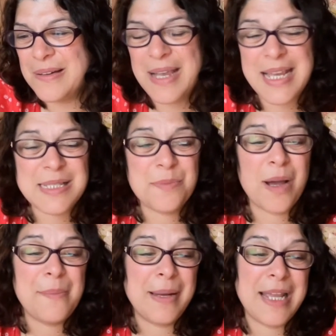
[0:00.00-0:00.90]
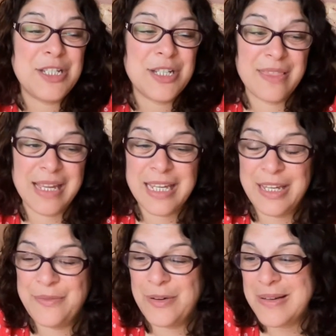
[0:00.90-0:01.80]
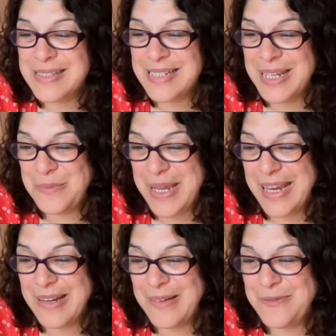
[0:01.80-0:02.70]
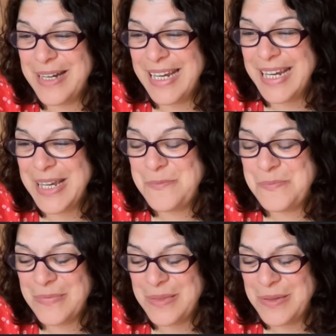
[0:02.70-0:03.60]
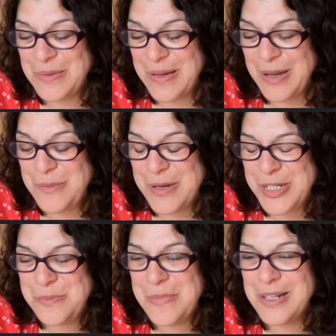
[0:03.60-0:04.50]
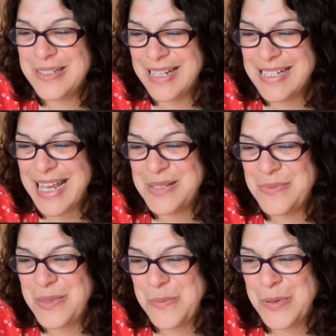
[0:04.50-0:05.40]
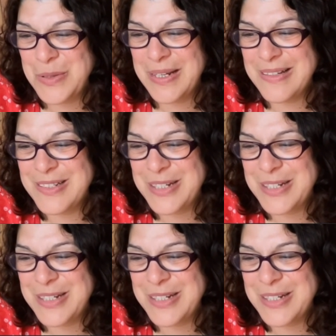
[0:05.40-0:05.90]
It's my pleasure. Thank you for asking me, and I really I wish you much success with your podcast,